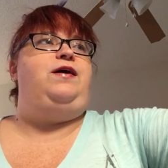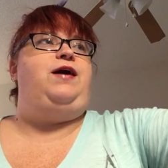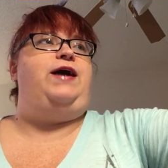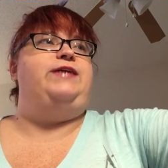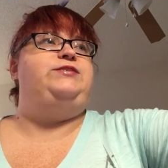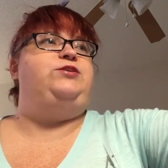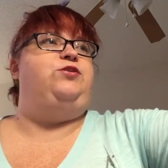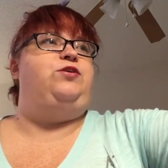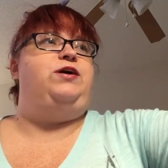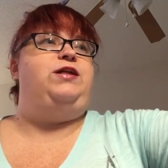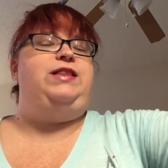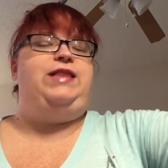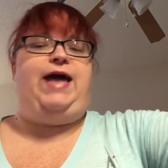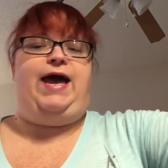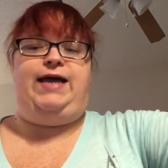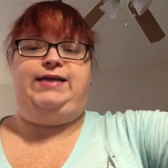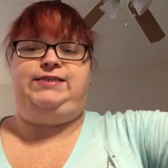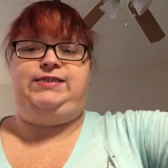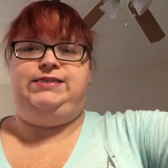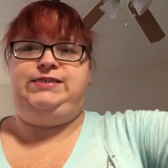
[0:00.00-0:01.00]
I took
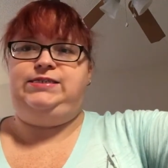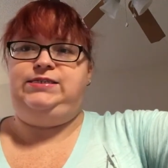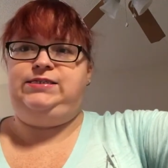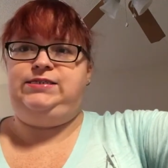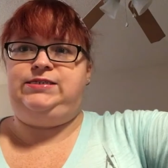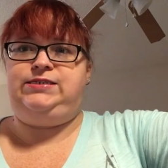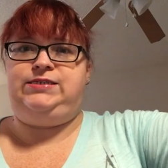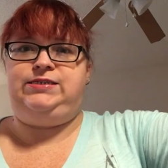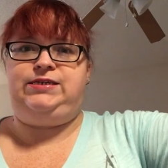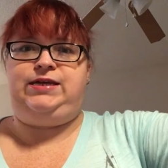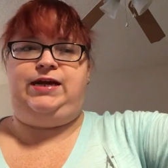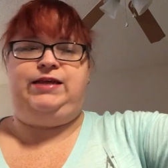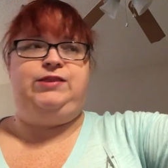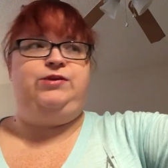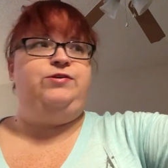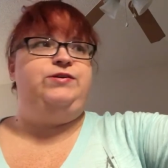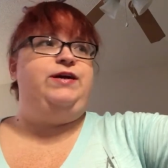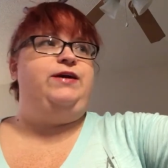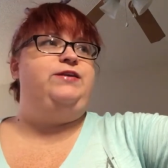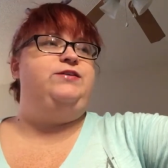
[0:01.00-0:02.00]
classes. I
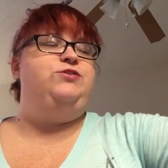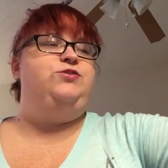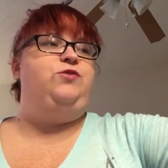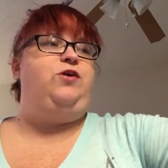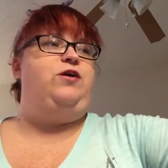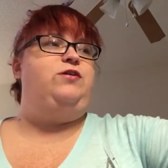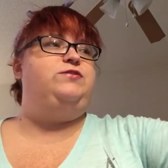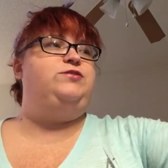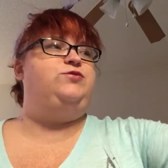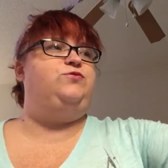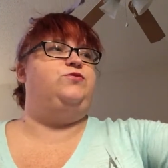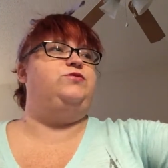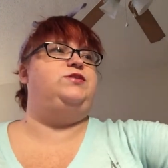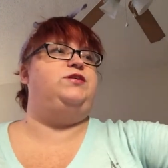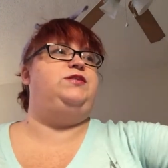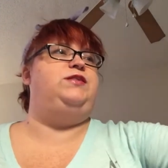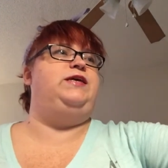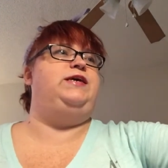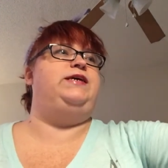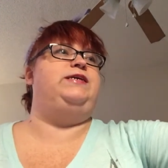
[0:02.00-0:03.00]
learned how to do all sorts
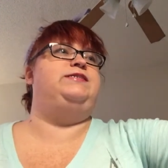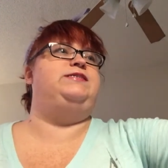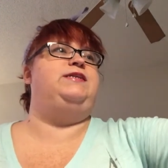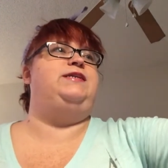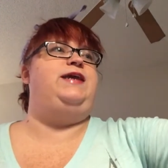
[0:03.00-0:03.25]
of things.